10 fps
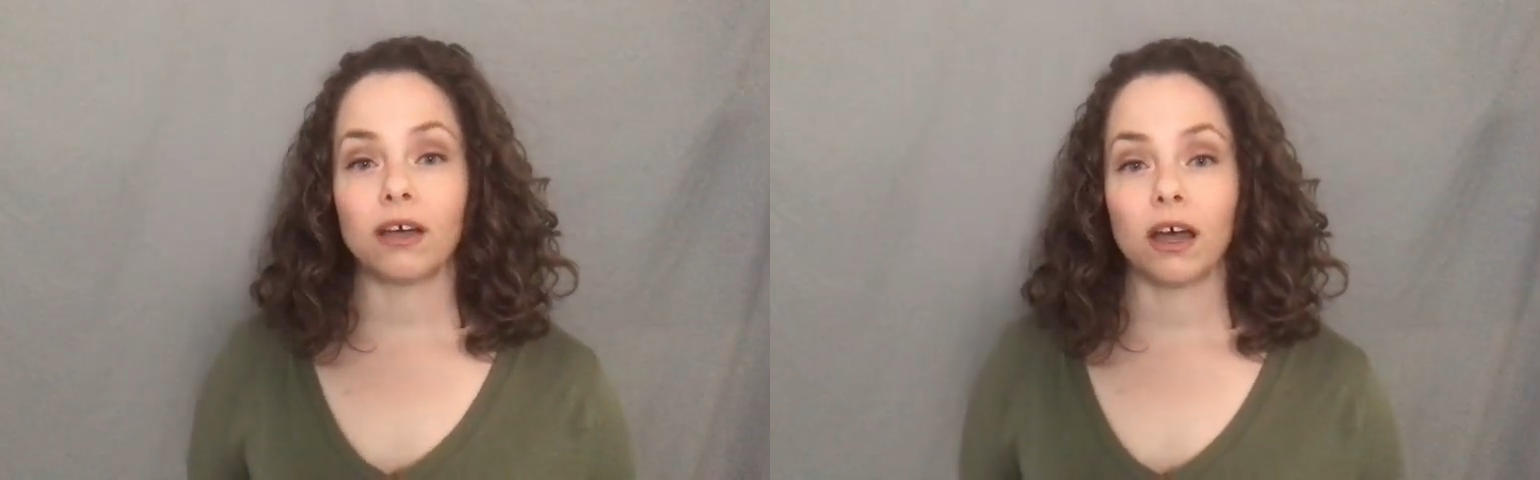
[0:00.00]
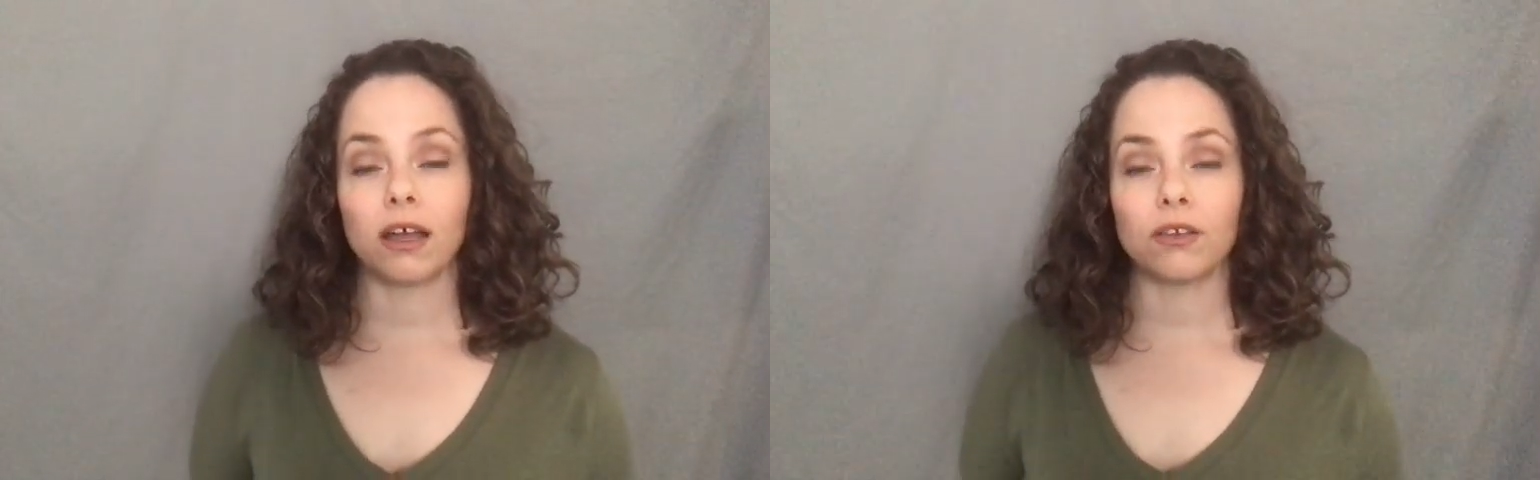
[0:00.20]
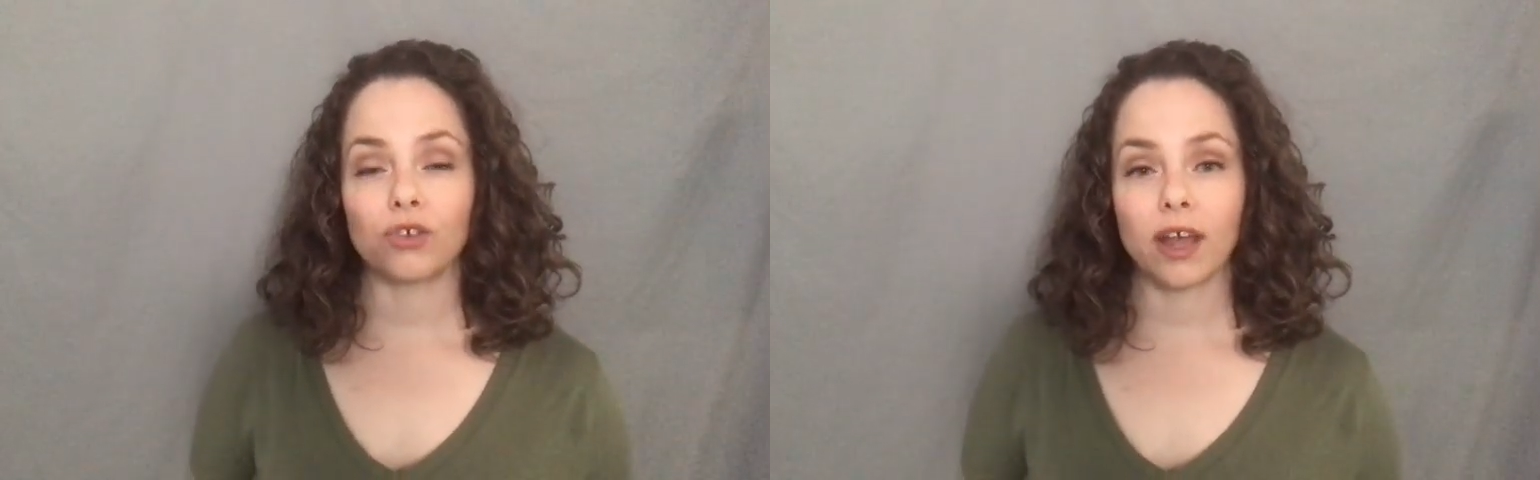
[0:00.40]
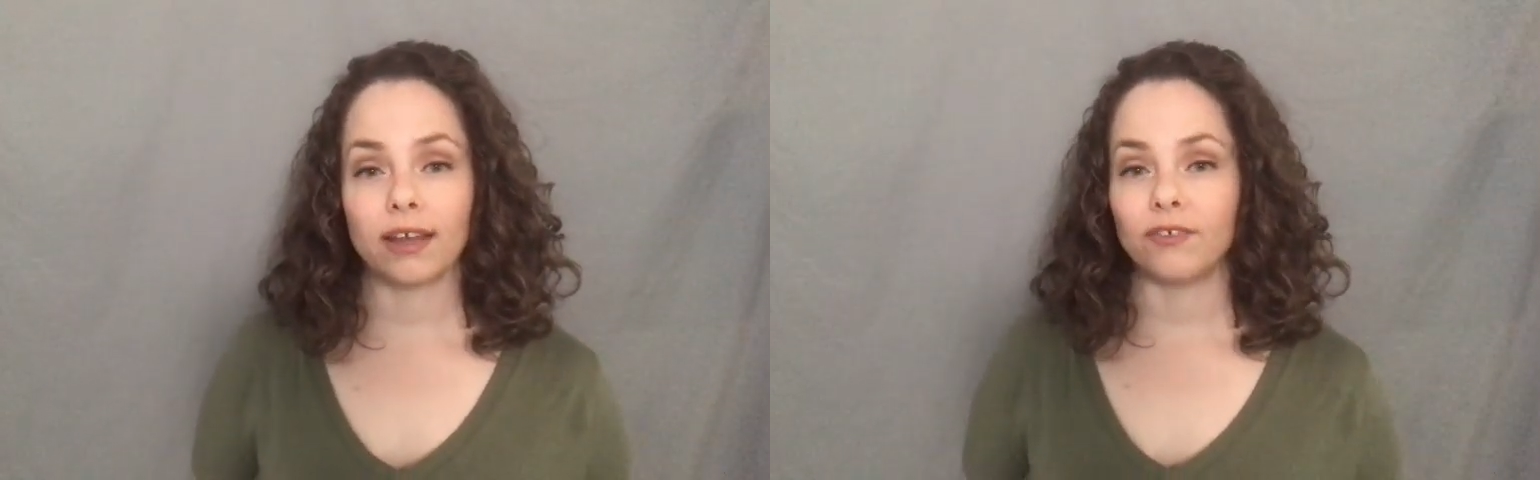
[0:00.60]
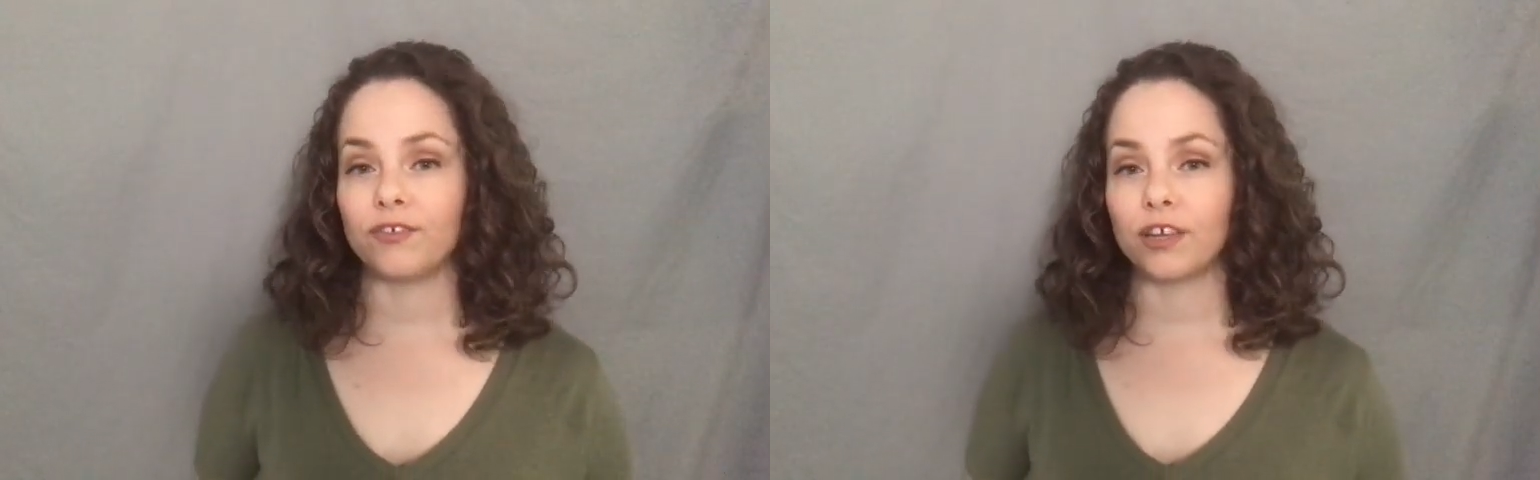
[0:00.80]
on
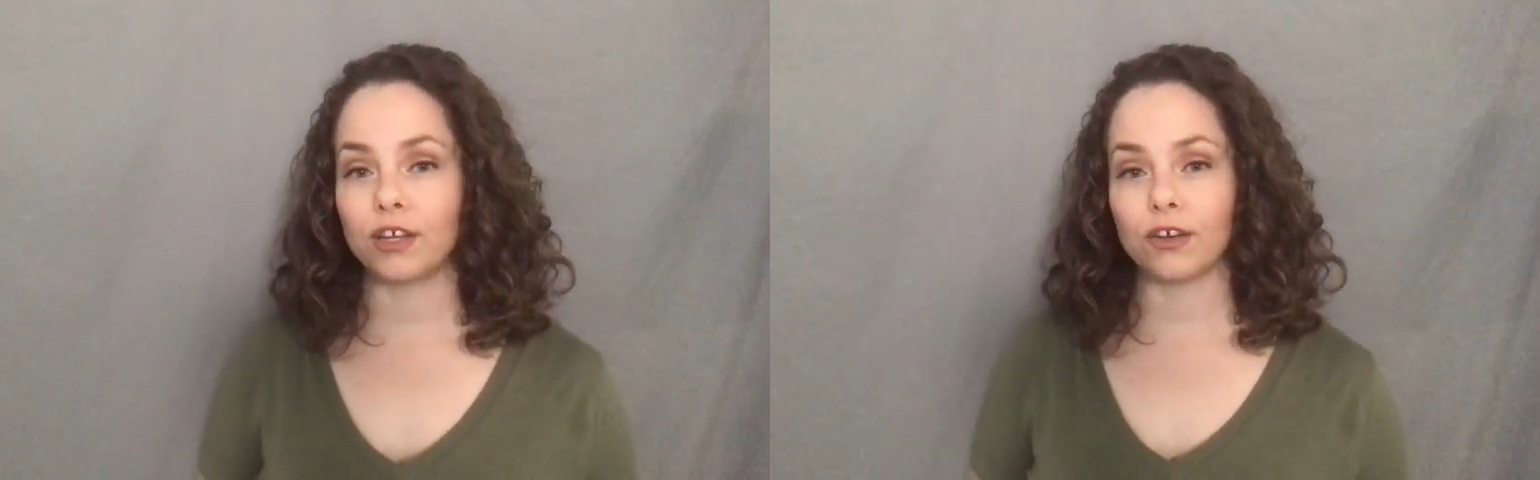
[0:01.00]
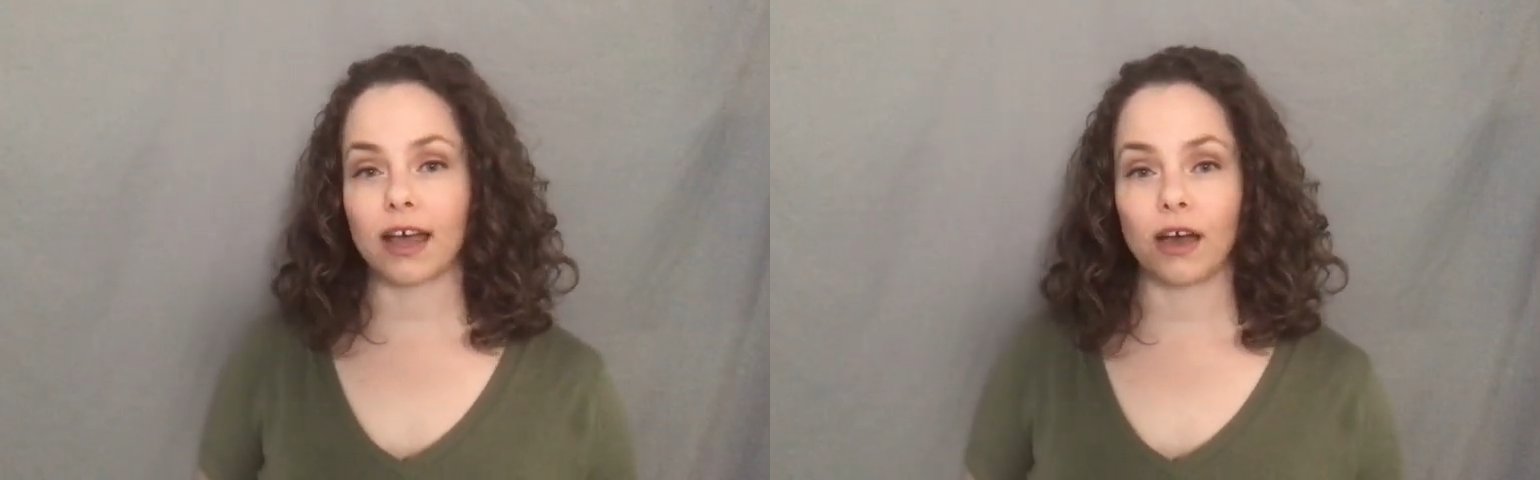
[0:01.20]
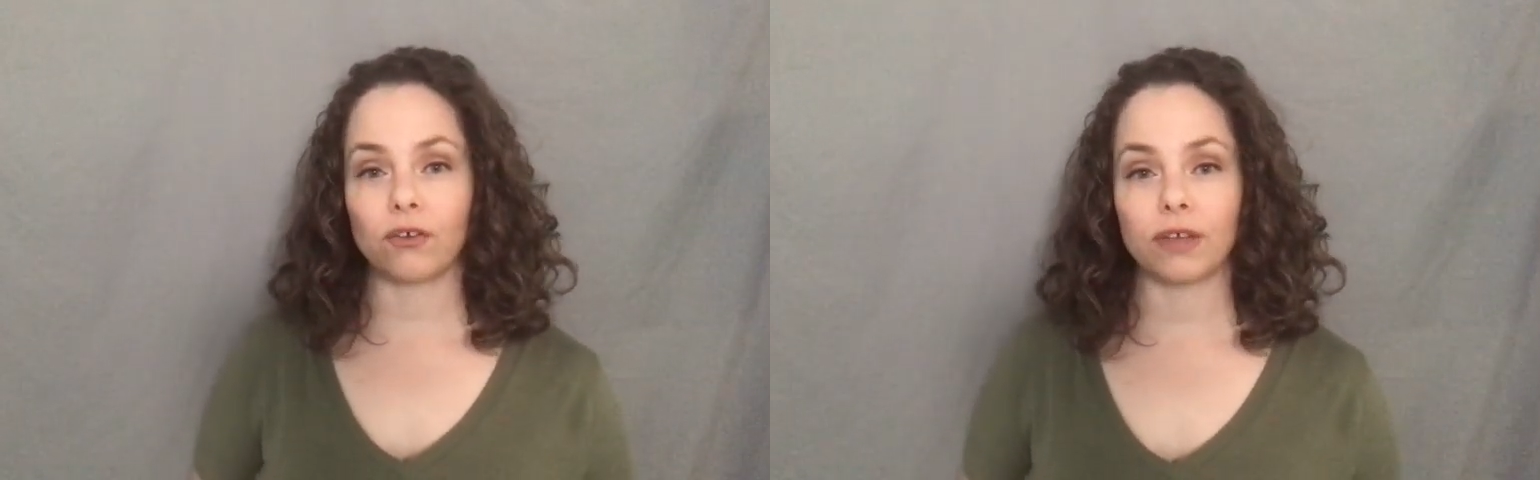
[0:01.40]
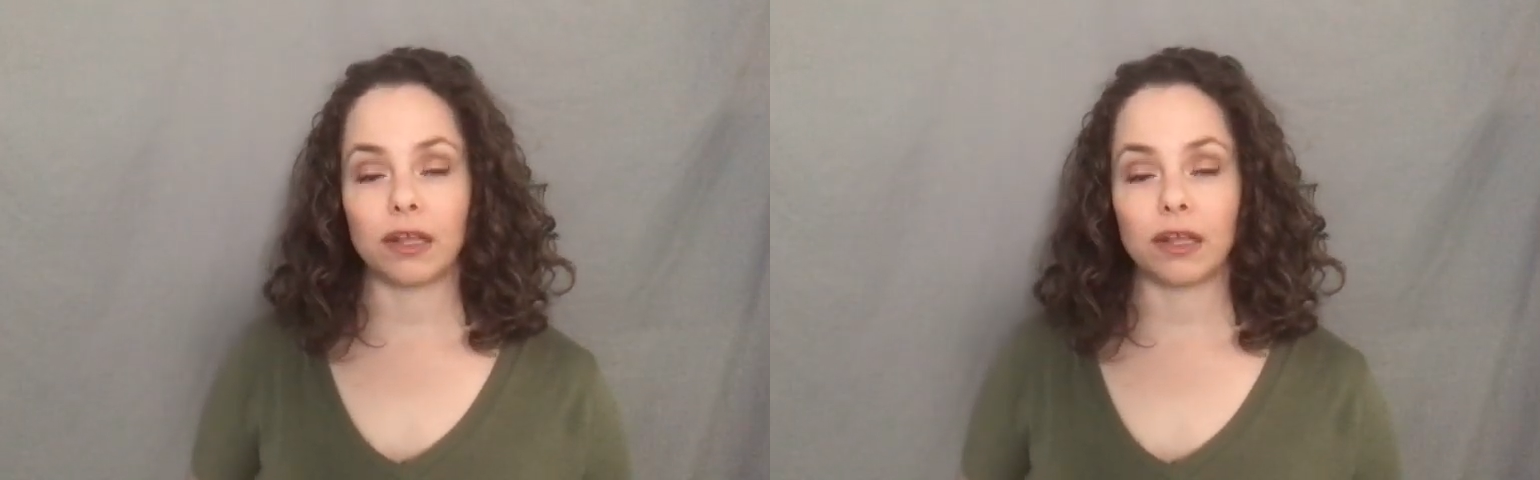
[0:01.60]
trying to figure out